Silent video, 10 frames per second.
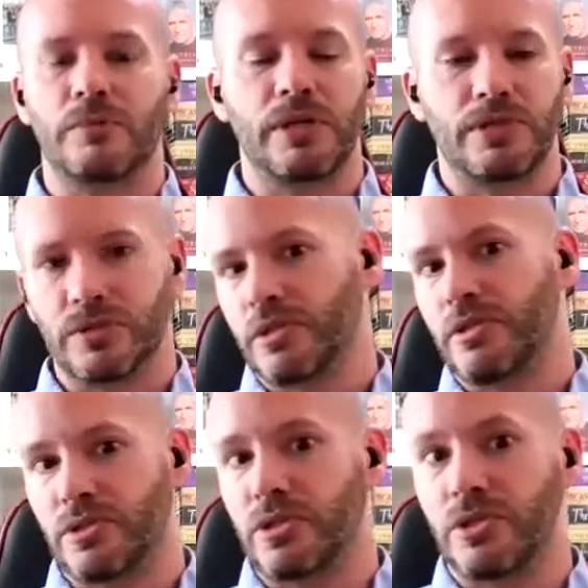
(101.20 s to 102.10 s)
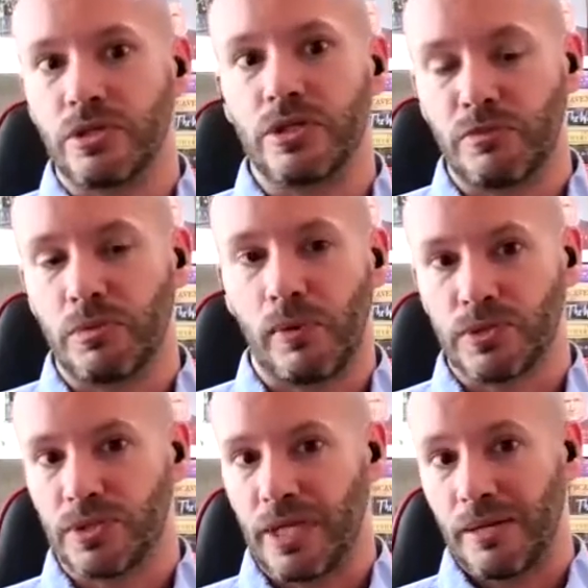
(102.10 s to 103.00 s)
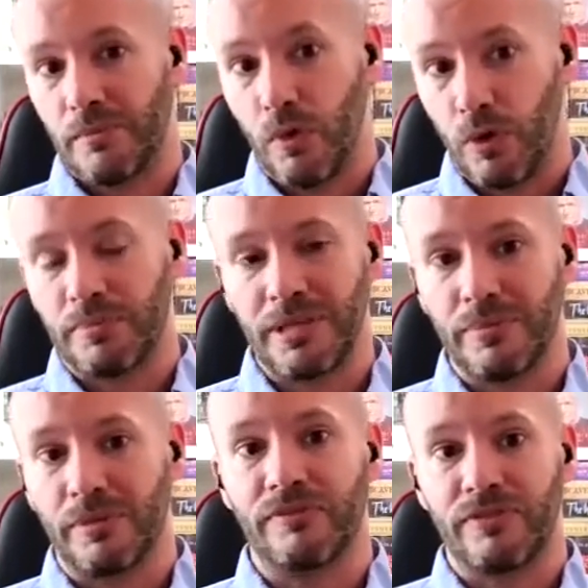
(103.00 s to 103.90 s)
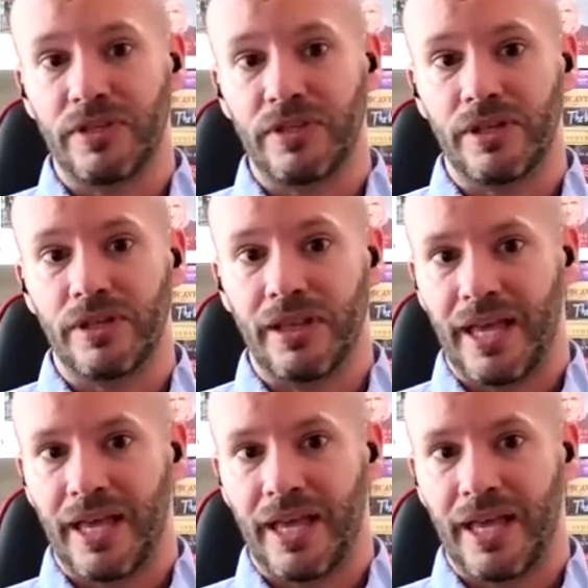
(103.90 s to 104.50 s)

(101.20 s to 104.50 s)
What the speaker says: make sure that there's a good enough proportion that more people feel like